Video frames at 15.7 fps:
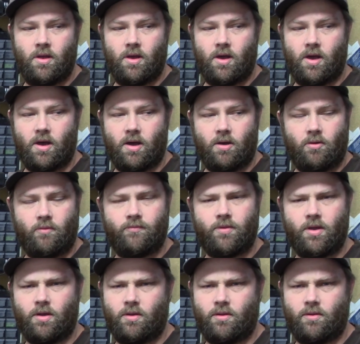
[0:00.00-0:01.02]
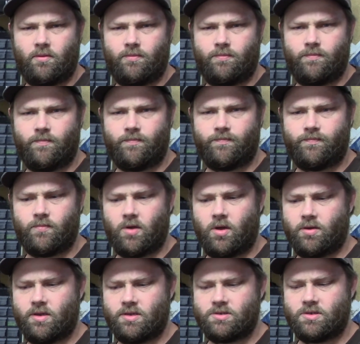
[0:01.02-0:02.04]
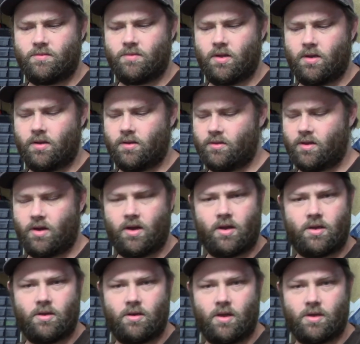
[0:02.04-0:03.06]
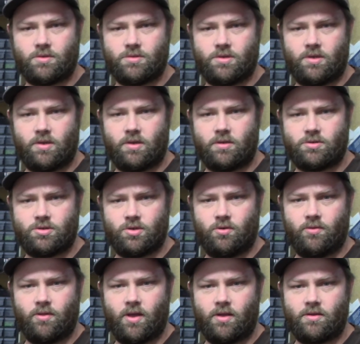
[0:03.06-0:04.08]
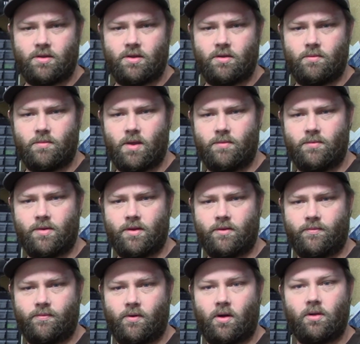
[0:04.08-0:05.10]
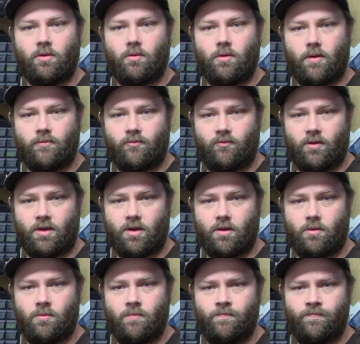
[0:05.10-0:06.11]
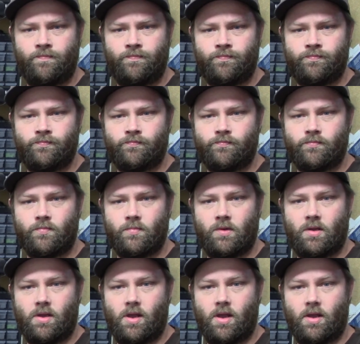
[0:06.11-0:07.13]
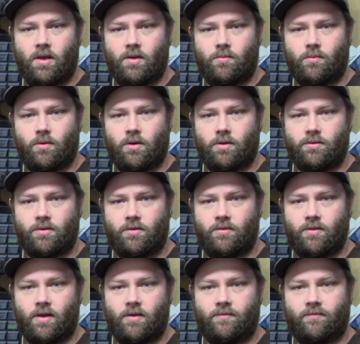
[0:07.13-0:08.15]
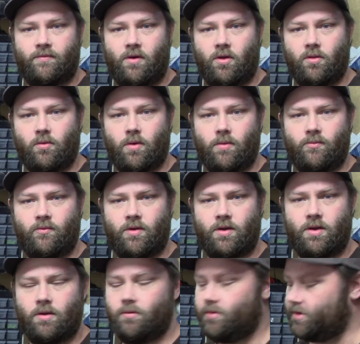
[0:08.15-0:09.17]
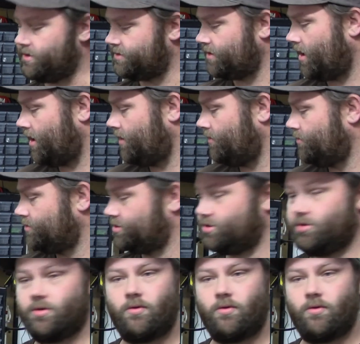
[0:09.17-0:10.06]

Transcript: Uh, hopefully I'll I'll get something that I can actually show that to you maybe in a follow-up video. And what I'll do in that follow-up video is I will show